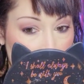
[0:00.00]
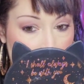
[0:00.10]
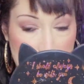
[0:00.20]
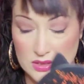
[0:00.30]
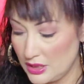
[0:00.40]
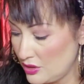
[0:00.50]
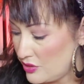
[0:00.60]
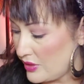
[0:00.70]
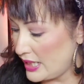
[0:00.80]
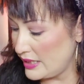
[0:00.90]
that's looking
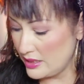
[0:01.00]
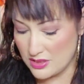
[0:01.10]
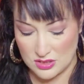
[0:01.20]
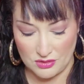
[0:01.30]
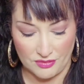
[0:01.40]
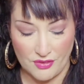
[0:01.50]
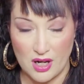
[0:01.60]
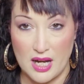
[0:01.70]
great so far.